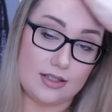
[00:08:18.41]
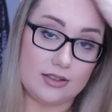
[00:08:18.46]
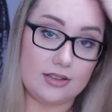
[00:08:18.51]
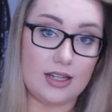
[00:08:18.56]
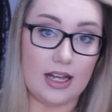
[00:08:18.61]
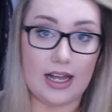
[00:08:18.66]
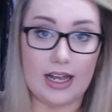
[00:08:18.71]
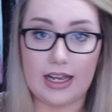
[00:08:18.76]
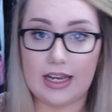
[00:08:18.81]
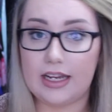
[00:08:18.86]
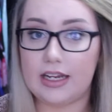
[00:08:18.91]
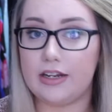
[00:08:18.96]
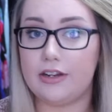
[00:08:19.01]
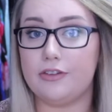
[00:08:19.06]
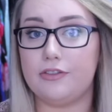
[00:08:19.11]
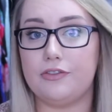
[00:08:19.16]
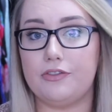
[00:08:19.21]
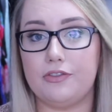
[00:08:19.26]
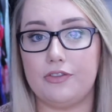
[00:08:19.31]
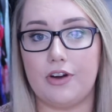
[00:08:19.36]

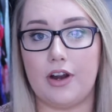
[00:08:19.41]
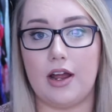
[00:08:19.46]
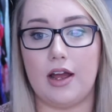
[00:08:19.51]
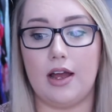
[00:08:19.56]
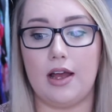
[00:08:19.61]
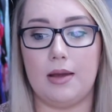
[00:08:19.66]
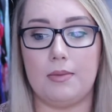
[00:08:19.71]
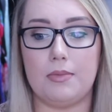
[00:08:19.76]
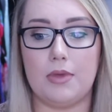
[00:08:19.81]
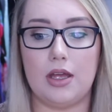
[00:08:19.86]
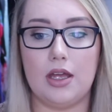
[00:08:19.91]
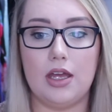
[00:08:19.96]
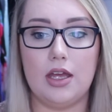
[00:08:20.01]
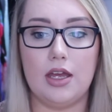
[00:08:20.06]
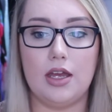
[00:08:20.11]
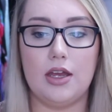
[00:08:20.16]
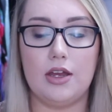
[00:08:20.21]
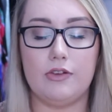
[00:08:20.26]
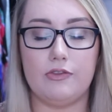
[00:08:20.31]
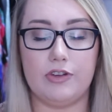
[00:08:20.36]
line from
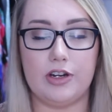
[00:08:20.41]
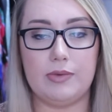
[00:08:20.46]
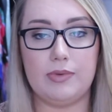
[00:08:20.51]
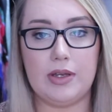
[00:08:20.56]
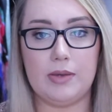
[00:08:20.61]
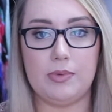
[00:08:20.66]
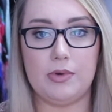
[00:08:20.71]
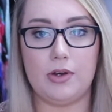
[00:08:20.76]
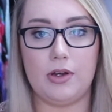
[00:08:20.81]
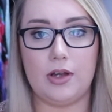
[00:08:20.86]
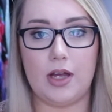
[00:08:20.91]
Free People.